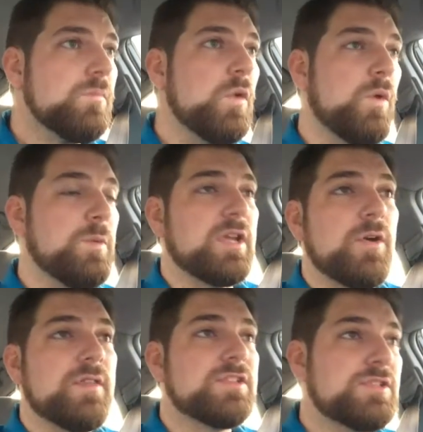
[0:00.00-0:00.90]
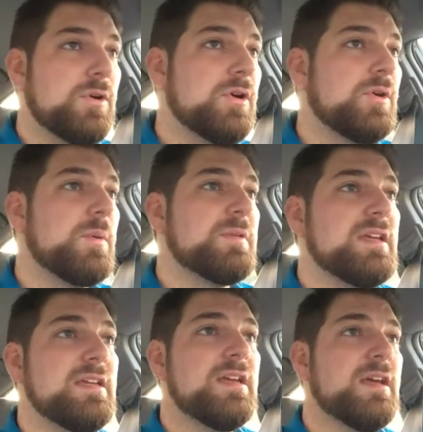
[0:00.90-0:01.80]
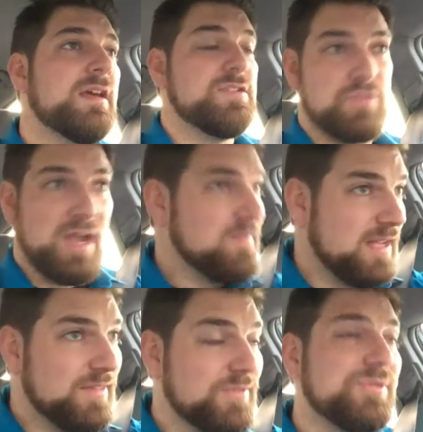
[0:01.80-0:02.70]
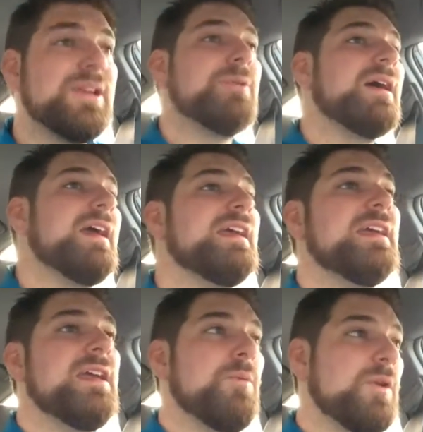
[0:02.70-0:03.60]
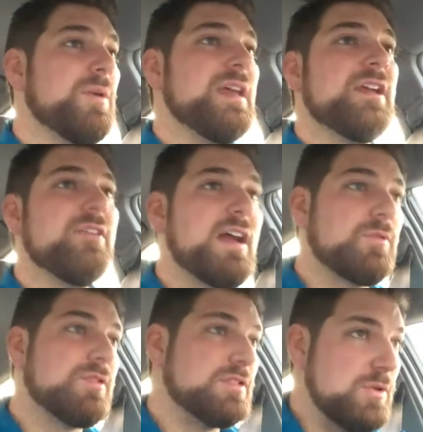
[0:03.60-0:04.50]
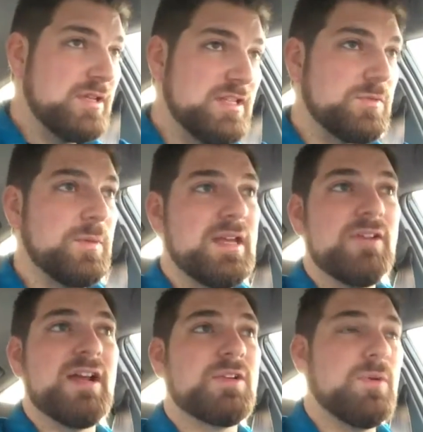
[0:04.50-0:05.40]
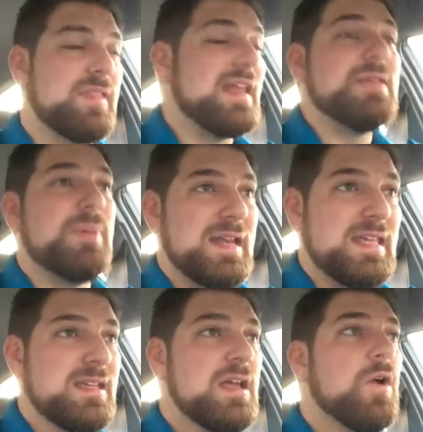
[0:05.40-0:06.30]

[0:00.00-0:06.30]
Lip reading: when we go to the store, when we drive down the freeway, when we interact with students, when we interact with anybody,